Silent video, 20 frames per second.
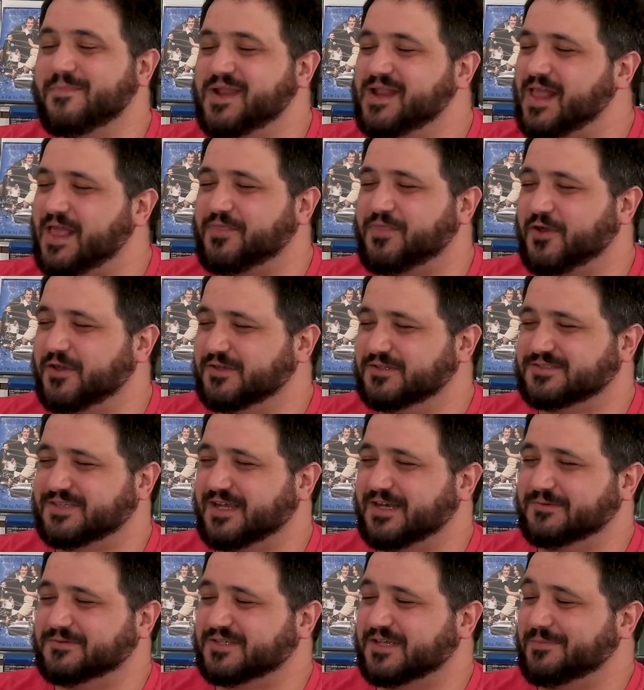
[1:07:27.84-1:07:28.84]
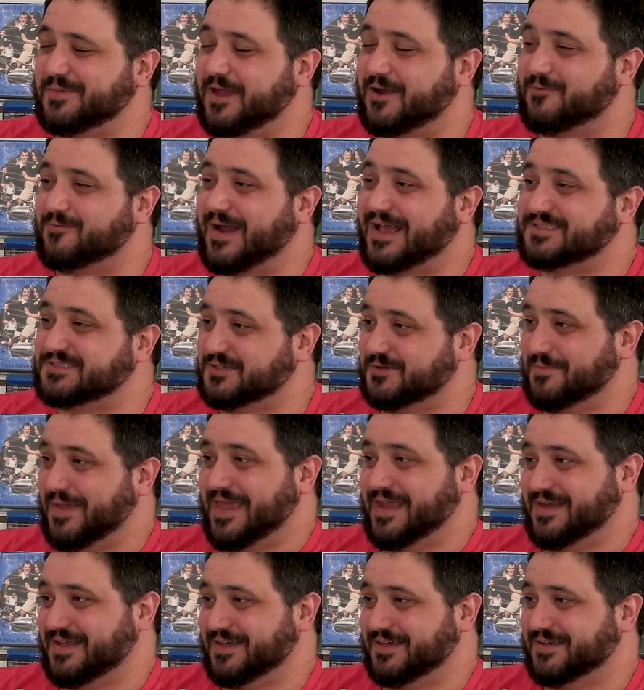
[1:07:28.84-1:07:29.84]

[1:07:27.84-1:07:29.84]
a minute, I thought you said he was going to be at WrestleMania.